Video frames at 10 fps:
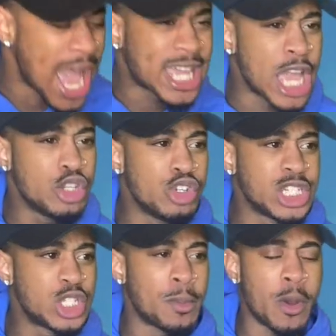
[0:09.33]
I can't do
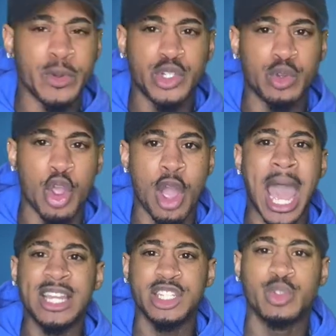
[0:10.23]
this no more with you, girl.
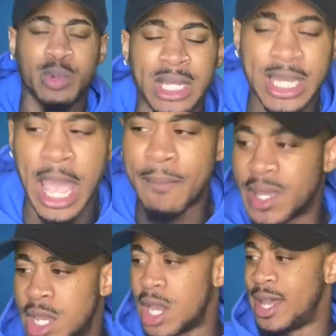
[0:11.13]
I just really can't
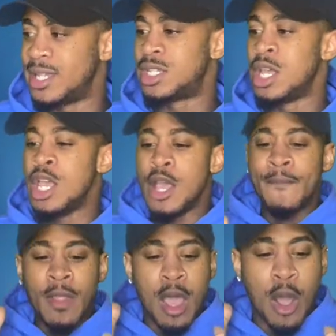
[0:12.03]
because
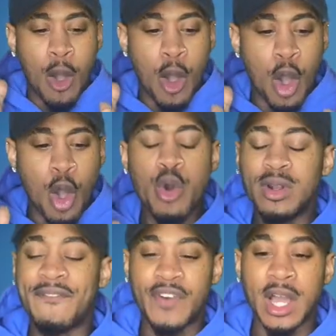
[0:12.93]
who
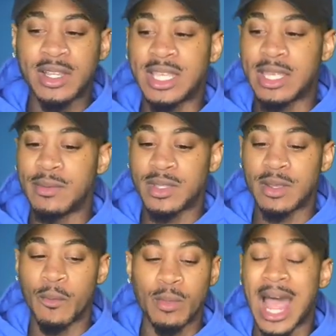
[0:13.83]
the fuck you,
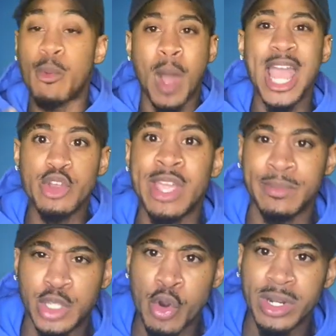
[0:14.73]
like why you keep
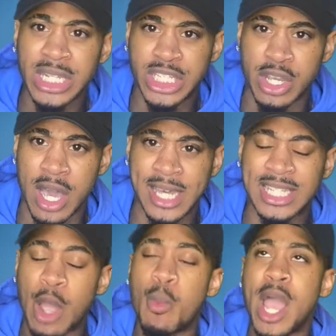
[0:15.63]
doing this to us
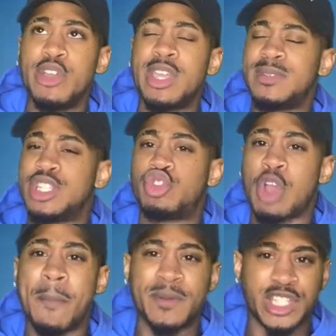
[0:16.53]
like why you keep just
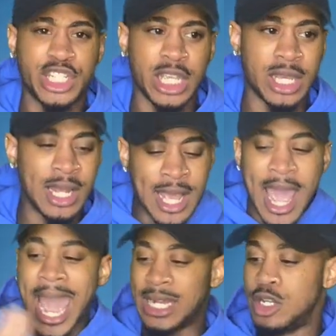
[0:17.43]
dropping shit
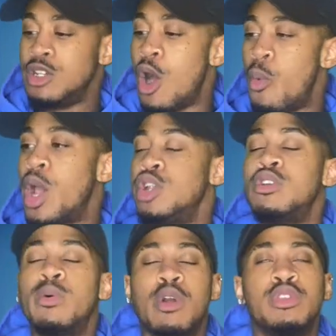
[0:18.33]
out of nowhere no
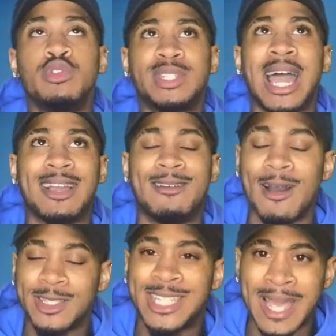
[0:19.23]
we're gonna lose our
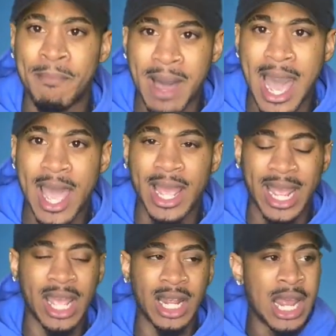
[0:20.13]
goddamn mind
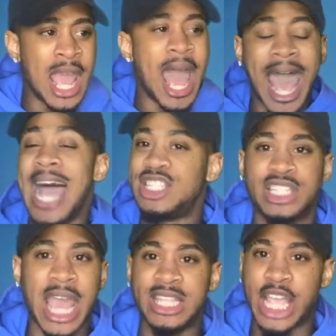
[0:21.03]
and i just
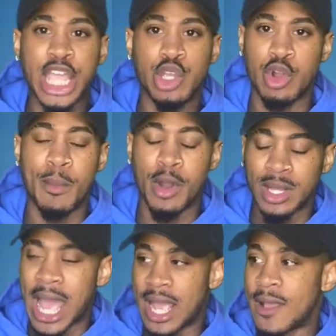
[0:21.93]
can't take you no more
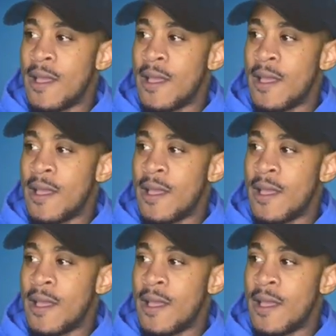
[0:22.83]
like